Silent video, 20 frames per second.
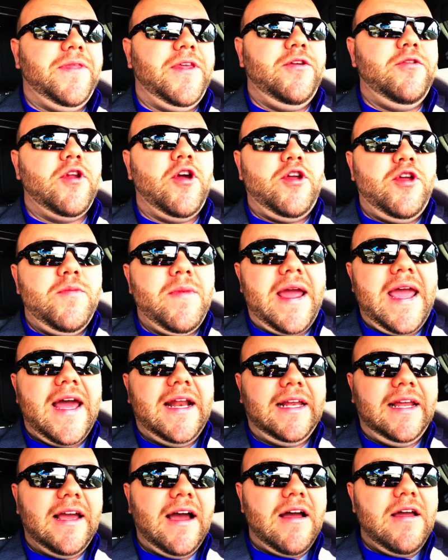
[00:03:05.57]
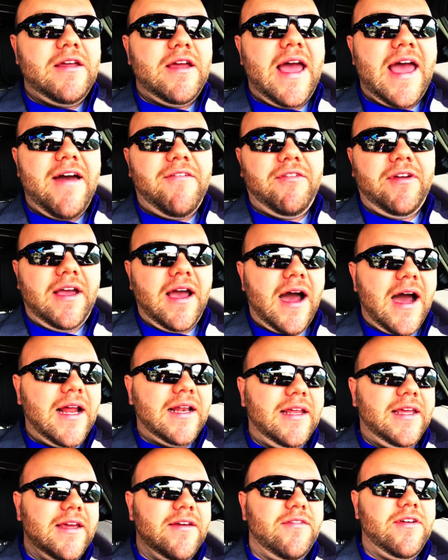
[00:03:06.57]
You might have
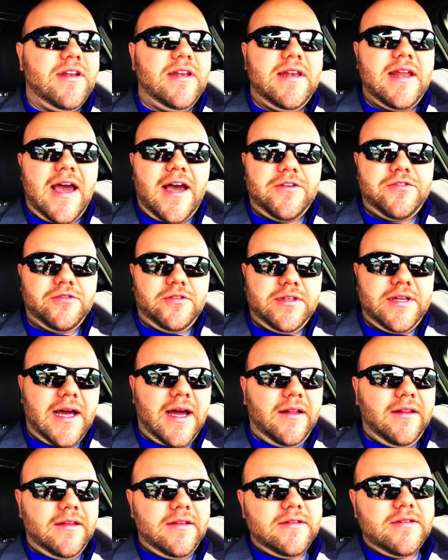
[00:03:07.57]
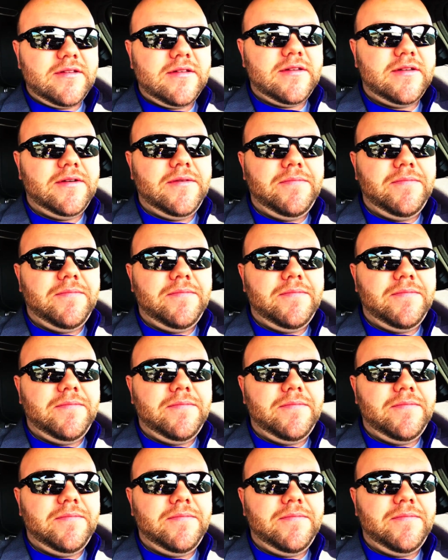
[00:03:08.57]
God-given natural talents,